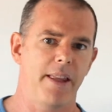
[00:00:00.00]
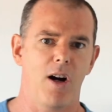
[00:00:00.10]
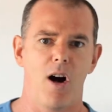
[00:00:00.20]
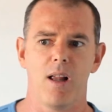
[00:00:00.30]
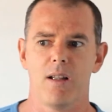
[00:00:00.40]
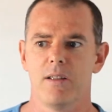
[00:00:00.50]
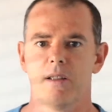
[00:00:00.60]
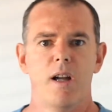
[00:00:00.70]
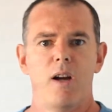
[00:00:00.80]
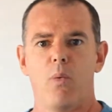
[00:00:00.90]
the
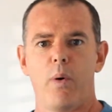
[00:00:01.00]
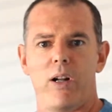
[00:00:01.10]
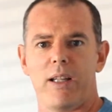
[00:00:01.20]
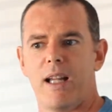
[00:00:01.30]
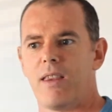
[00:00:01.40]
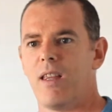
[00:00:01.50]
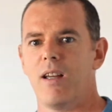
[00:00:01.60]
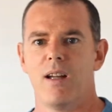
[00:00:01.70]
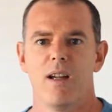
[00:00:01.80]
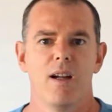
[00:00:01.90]
island, when I get
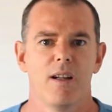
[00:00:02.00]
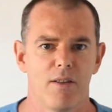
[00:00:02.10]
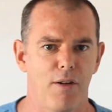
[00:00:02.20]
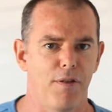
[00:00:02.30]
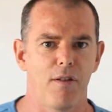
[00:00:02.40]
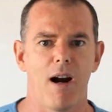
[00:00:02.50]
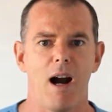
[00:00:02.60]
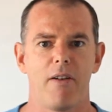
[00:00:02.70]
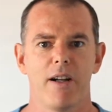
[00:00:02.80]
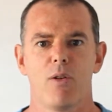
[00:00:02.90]
the
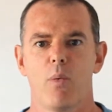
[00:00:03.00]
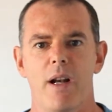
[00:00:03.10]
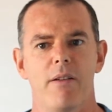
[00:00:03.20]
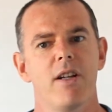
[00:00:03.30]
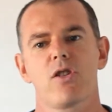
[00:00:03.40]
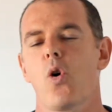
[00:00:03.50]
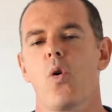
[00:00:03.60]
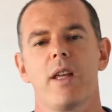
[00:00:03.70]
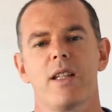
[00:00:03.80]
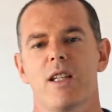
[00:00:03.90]
Ferrari or whatever it is,
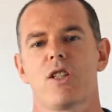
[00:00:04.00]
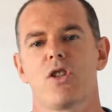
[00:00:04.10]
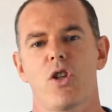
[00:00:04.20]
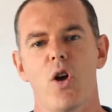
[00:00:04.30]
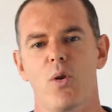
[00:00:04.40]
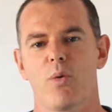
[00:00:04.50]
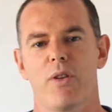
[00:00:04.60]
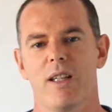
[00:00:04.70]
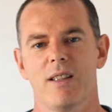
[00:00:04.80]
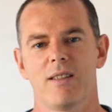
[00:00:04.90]
all these external
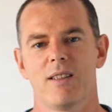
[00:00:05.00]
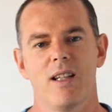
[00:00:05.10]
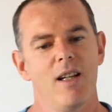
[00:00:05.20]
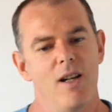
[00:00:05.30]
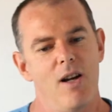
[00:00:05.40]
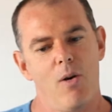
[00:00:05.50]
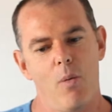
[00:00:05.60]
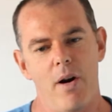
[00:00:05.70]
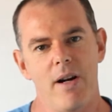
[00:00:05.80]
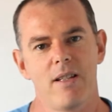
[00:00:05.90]
things.
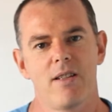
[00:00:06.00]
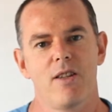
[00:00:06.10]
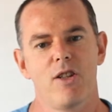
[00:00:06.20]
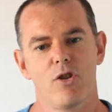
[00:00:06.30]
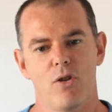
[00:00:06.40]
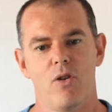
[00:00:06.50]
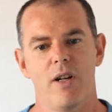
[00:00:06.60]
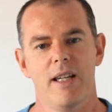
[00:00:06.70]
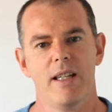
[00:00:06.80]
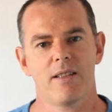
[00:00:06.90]
Whereas the
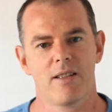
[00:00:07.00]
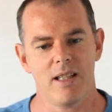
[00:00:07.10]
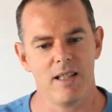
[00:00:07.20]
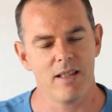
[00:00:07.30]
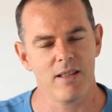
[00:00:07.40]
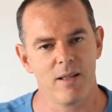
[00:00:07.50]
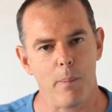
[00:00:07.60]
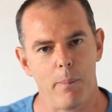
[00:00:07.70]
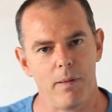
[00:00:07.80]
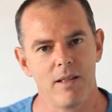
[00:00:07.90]
joy is in the
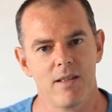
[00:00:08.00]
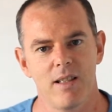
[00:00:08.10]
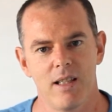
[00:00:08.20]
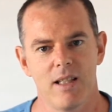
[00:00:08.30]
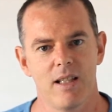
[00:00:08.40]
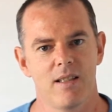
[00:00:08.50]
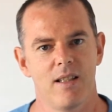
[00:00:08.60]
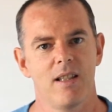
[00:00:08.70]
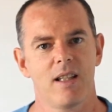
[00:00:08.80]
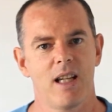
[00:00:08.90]
simplicity, it's
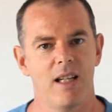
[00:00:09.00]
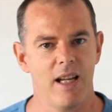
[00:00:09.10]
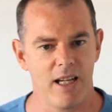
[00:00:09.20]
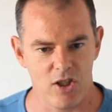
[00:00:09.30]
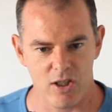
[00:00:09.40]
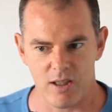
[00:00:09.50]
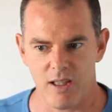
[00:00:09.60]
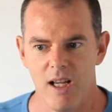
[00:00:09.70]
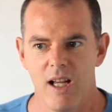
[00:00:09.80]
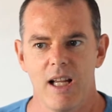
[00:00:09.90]
in the
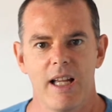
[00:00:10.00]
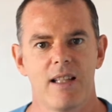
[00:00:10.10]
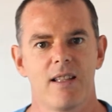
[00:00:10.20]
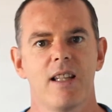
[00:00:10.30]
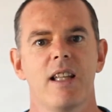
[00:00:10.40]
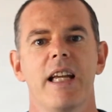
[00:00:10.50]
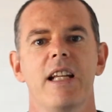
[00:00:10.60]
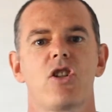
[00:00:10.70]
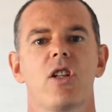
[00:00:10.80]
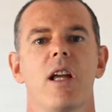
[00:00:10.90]
connection, it's in
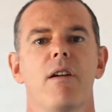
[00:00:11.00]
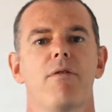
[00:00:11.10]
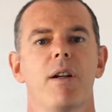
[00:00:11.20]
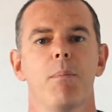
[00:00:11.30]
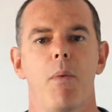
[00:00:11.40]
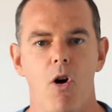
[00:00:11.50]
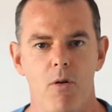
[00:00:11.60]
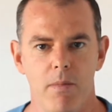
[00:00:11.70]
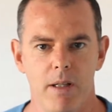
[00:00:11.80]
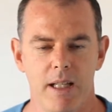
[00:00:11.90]
each and every
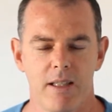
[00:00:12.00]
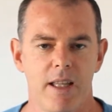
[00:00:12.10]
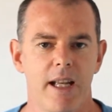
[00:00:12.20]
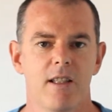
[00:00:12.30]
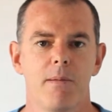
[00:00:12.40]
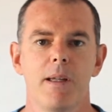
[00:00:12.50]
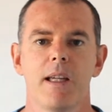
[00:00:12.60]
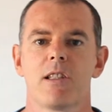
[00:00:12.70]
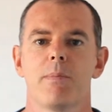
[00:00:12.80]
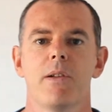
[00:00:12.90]
moment, it's there to be
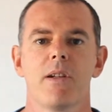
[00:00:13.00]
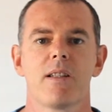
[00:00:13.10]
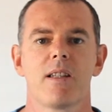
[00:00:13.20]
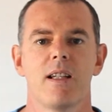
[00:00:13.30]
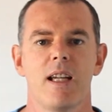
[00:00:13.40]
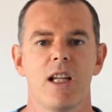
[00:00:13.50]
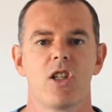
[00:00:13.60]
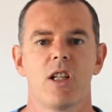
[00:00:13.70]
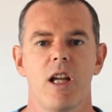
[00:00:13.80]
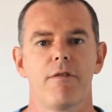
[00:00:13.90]
experienced in
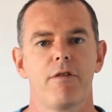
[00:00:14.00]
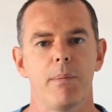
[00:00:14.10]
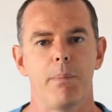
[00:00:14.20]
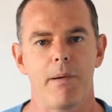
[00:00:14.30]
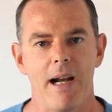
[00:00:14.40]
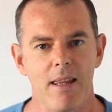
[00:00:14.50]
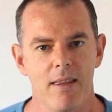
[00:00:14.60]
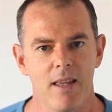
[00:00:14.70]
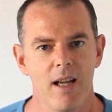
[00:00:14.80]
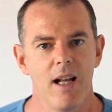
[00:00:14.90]
each and every breath.